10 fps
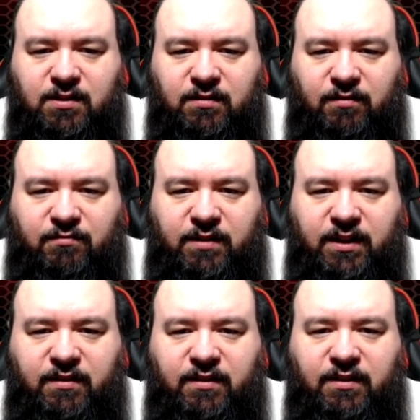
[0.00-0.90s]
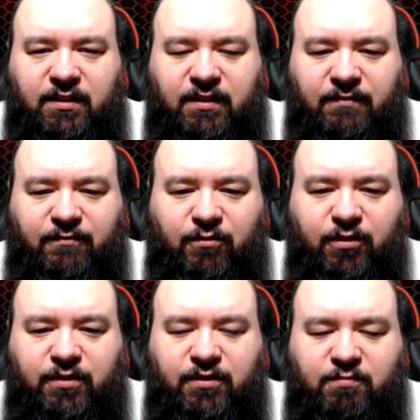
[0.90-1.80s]
not really
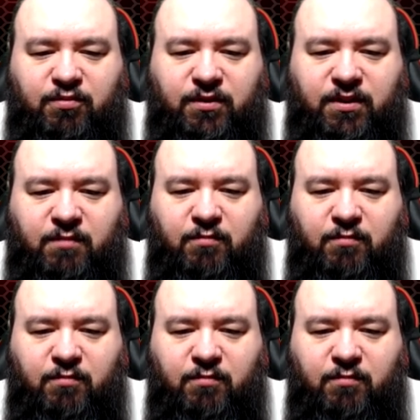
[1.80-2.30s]
afford to put the